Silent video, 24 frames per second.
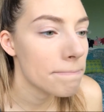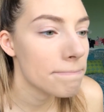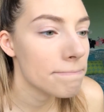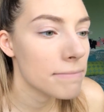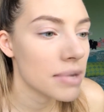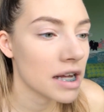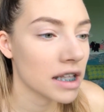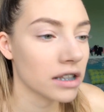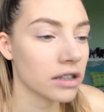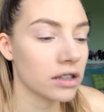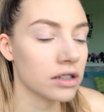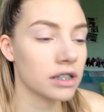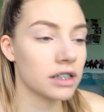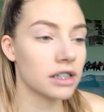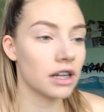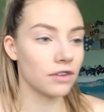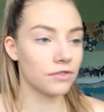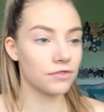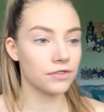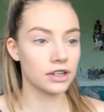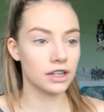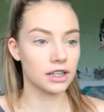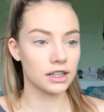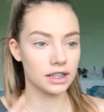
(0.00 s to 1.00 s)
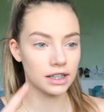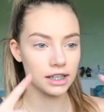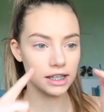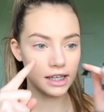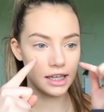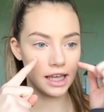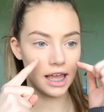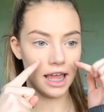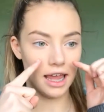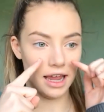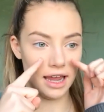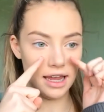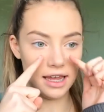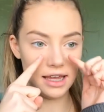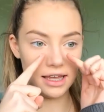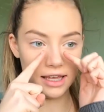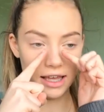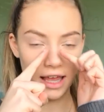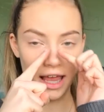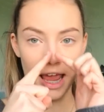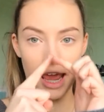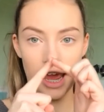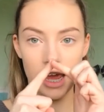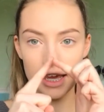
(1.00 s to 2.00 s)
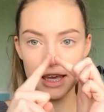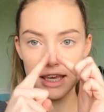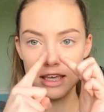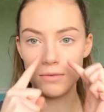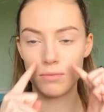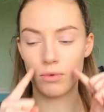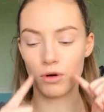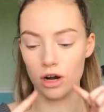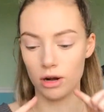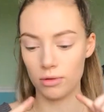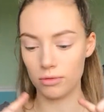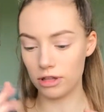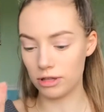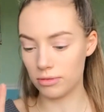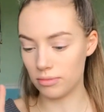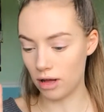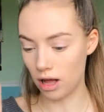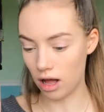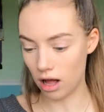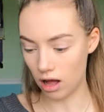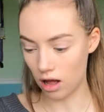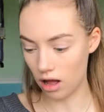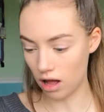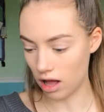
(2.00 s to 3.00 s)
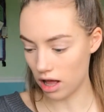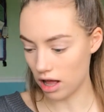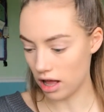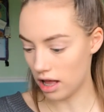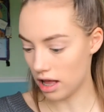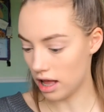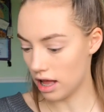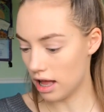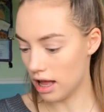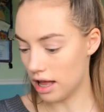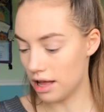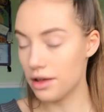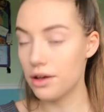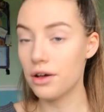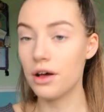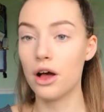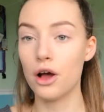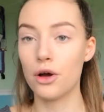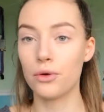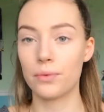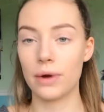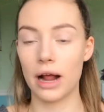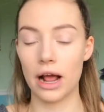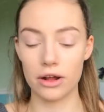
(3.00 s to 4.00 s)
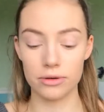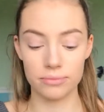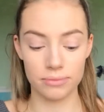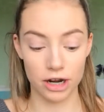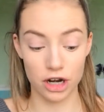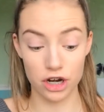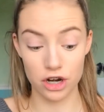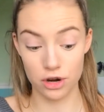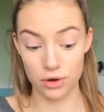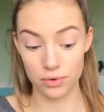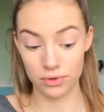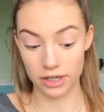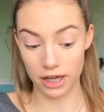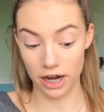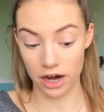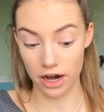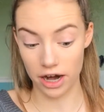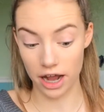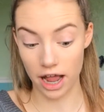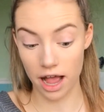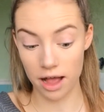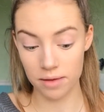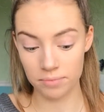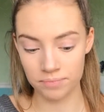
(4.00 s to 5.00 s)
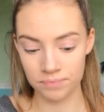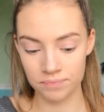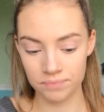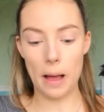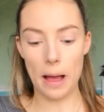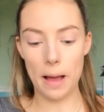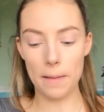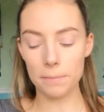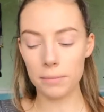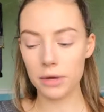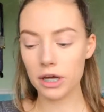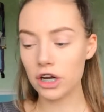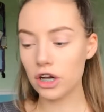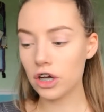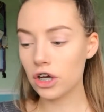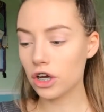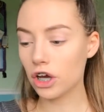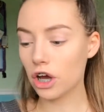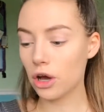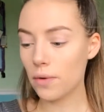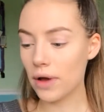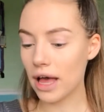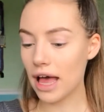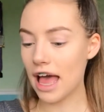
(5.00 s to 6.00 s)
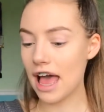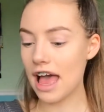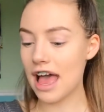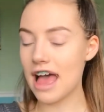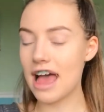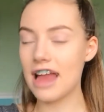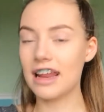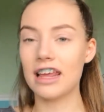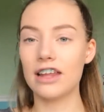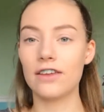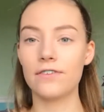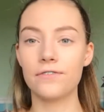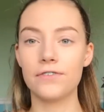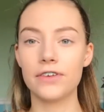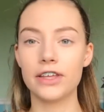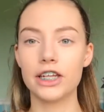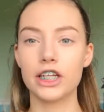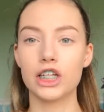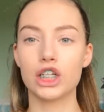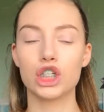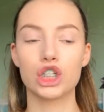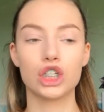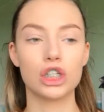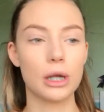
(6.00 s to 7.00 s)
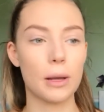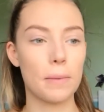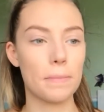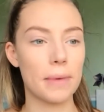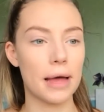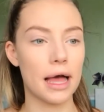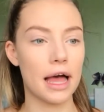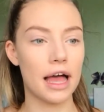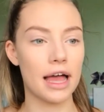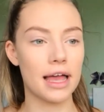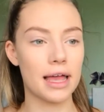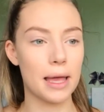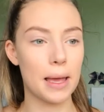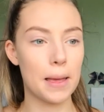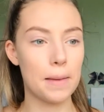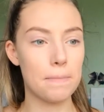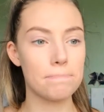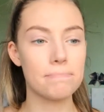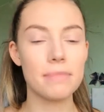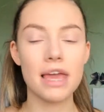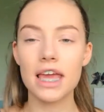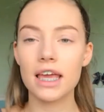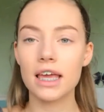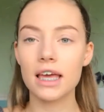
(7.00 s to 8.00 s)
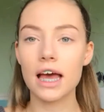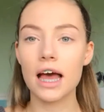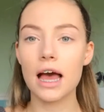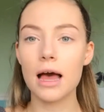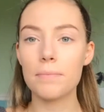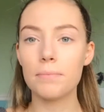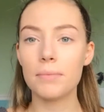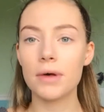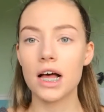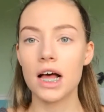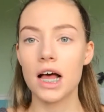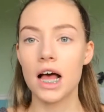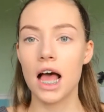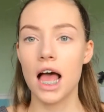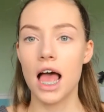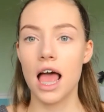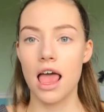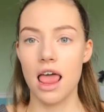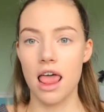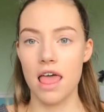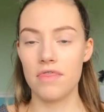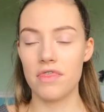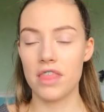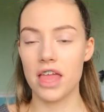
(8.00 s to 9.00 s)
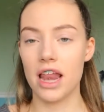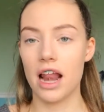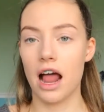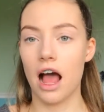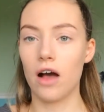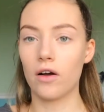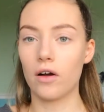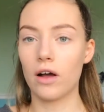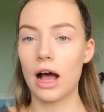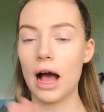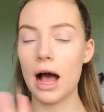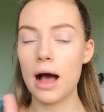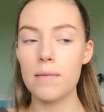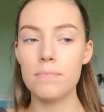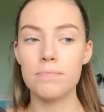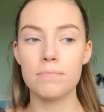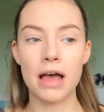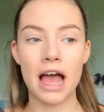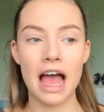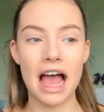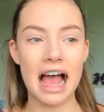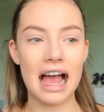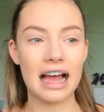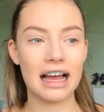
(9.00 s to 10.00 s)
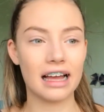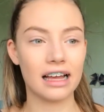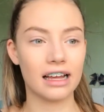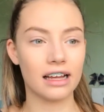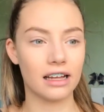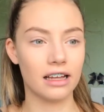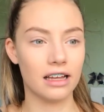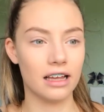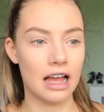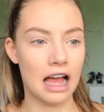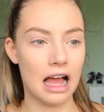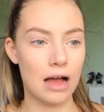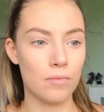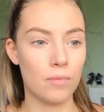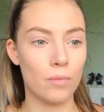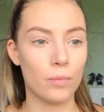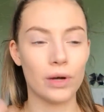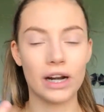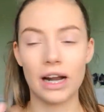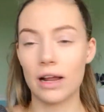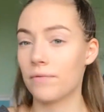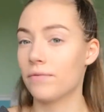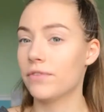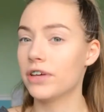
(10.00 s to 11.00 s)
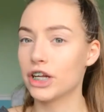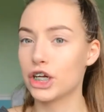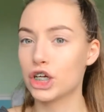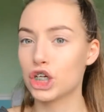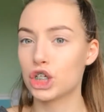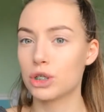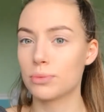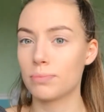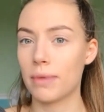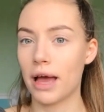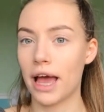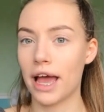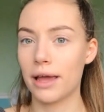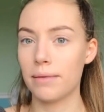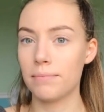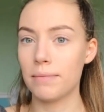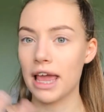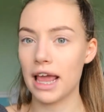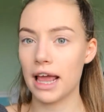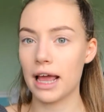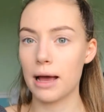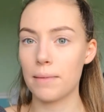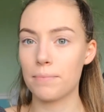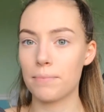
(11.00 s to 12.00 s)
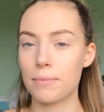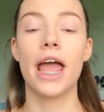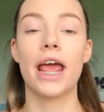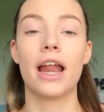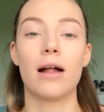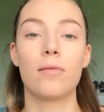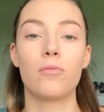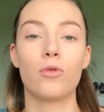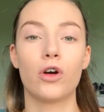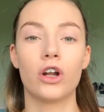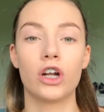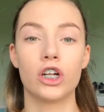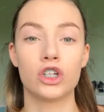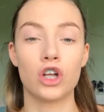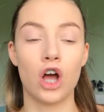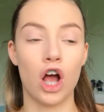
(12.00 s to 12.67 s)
but there's definitely a cakey problem around my nose area. I'm gonna go ahead and finish my makeup, and then I'll come back when I finish my makeup, and I'm gonna